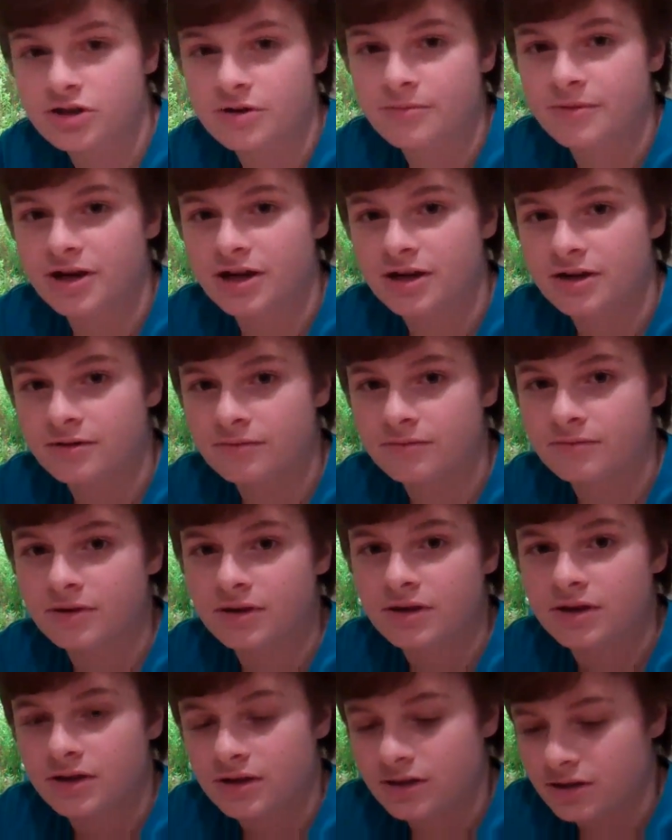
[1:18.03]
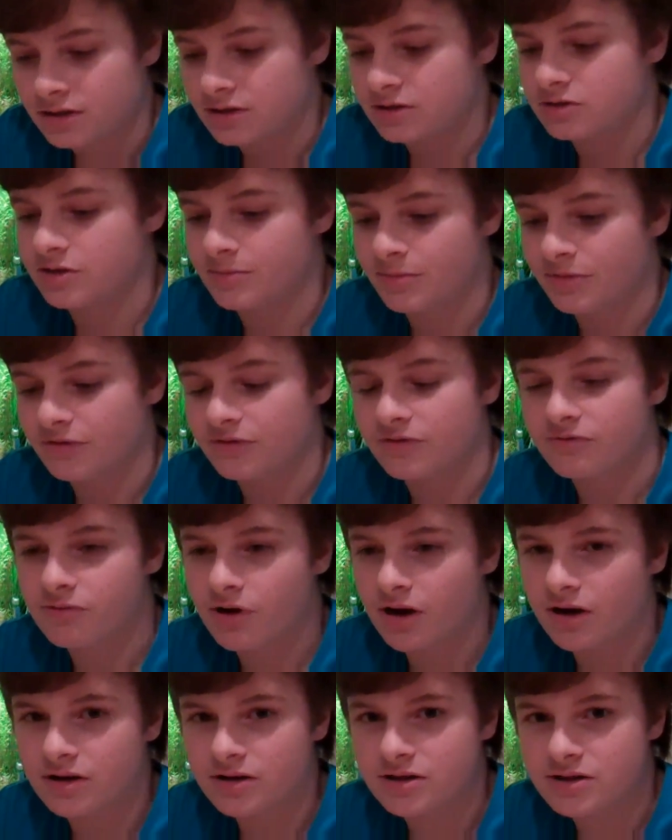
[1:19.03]
trimming it and trimming off the
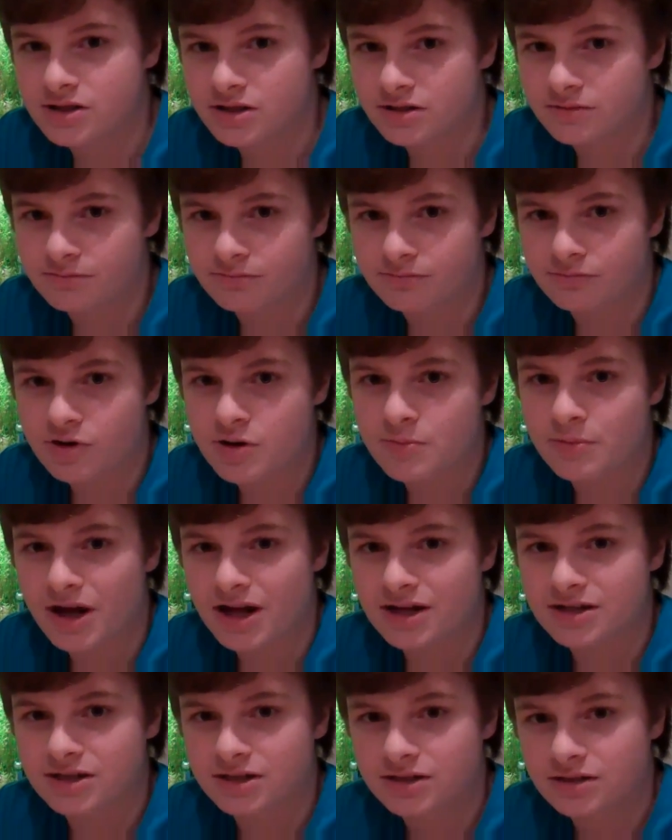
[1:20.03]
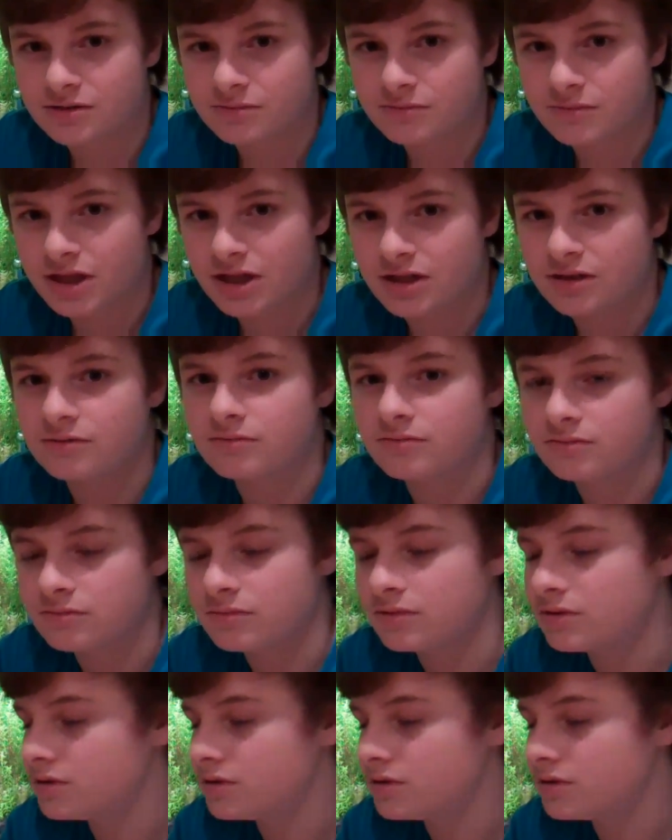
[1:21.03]
runners and replanting them, then